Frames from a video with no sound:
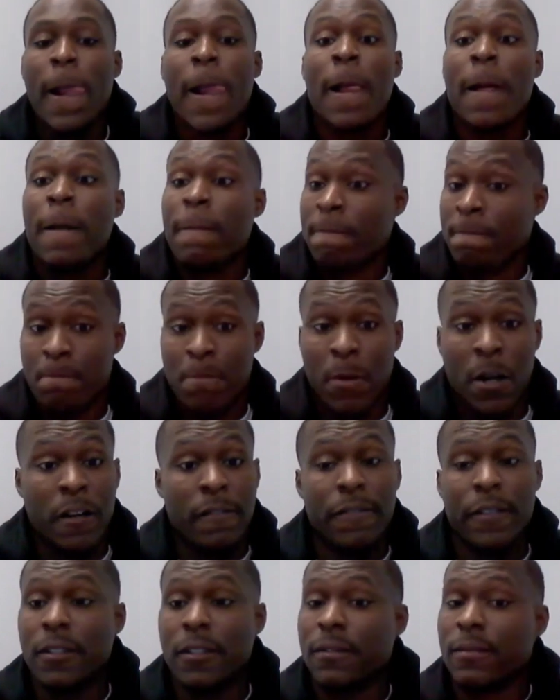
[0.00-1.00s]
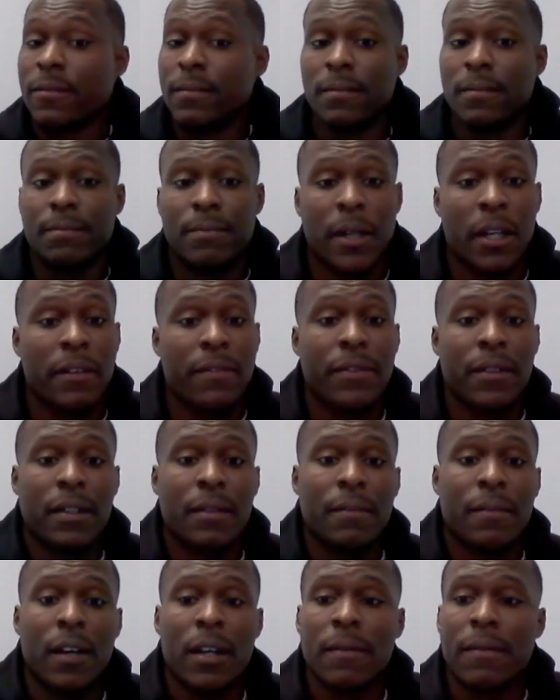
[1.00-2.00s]
you? Perfect. Perfect.
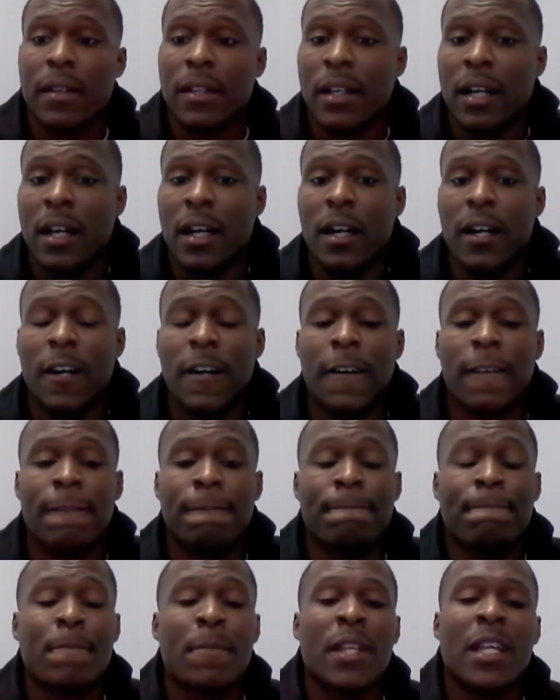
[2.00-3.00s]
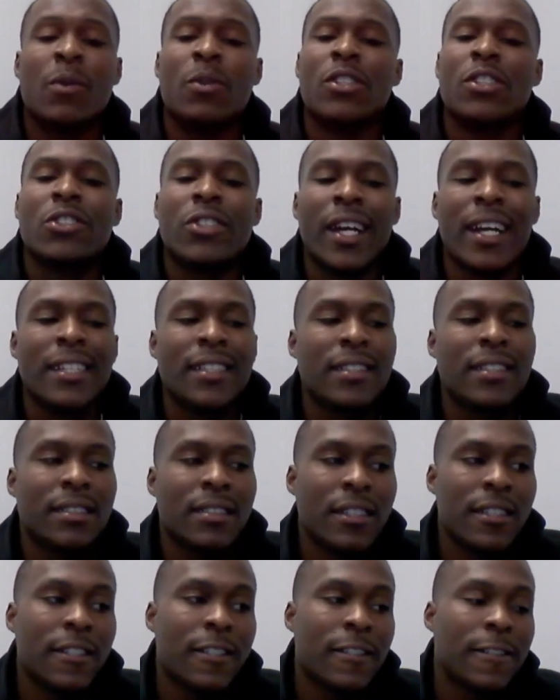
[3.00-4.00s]
Yeah. Perfect. Um, and what's crazy is
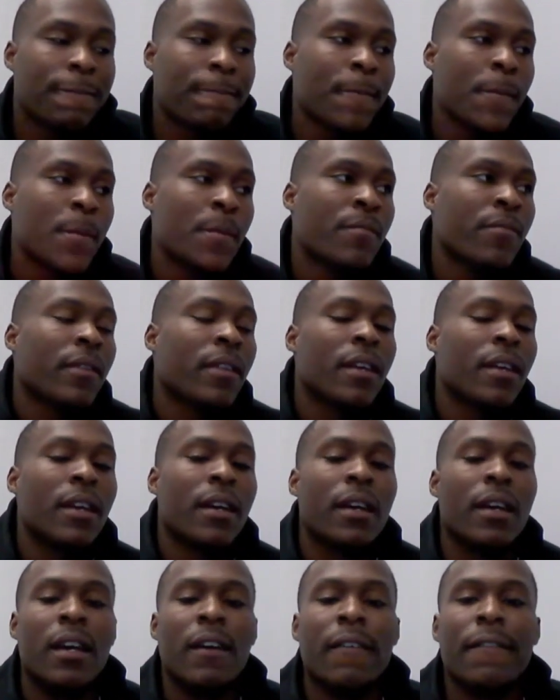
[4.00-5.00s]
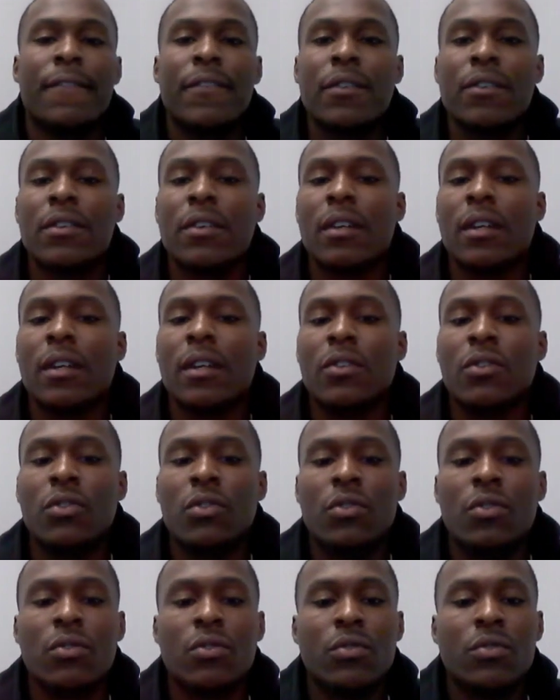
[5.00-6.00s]
this: if you're a
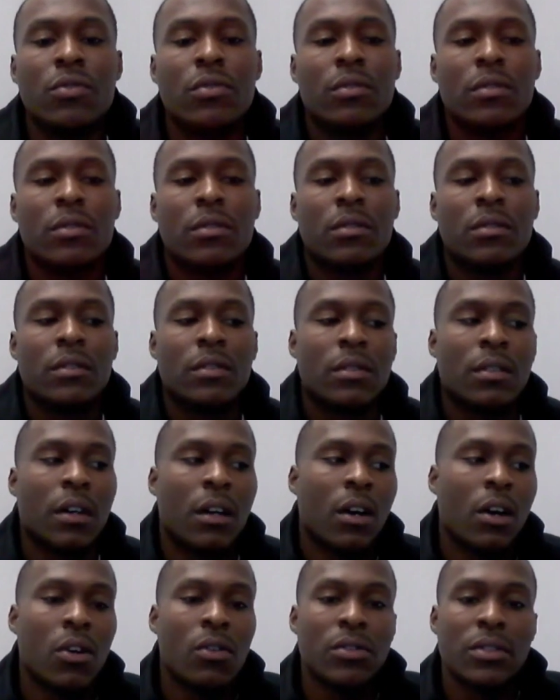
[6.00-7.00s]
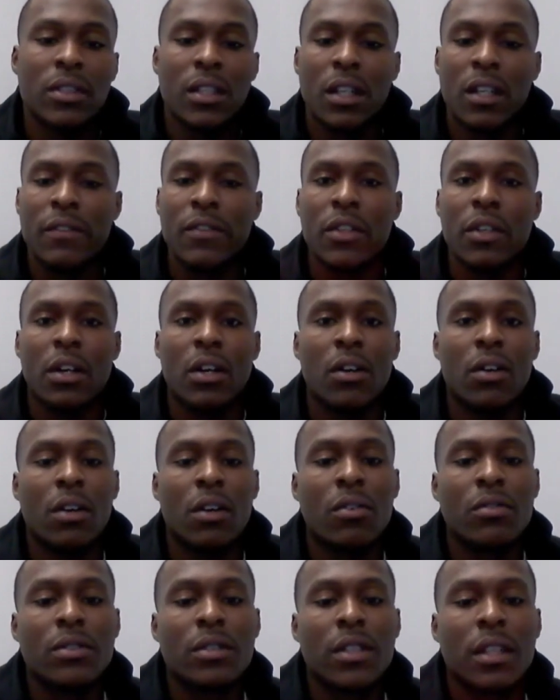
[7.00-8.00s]
new wholesaler, if you're old
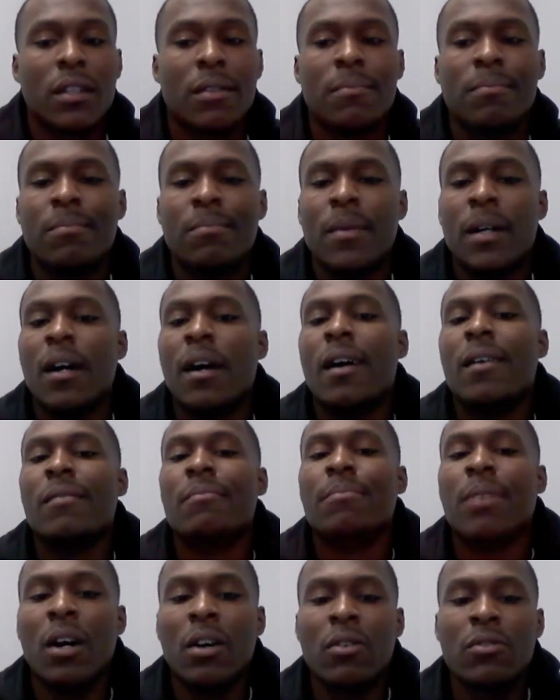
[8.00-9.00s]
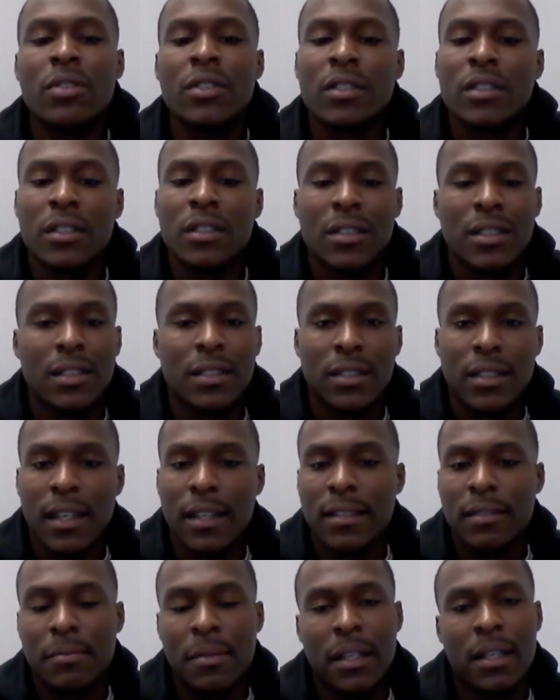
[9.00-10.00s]
wholesaler, post your
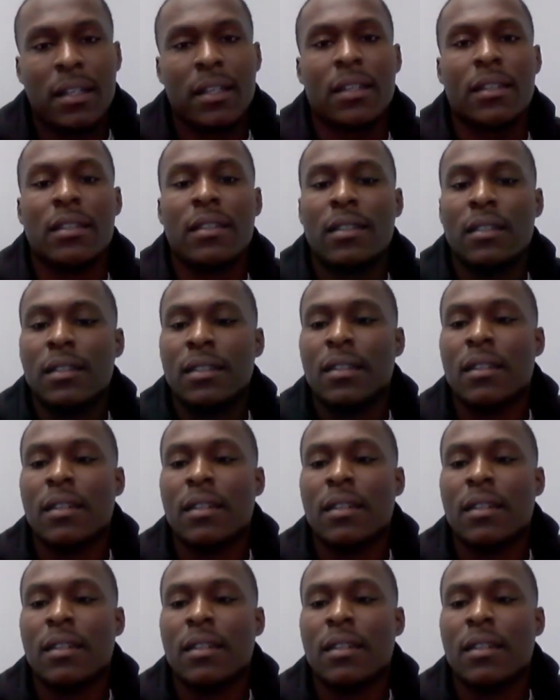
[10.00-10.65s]
success, man,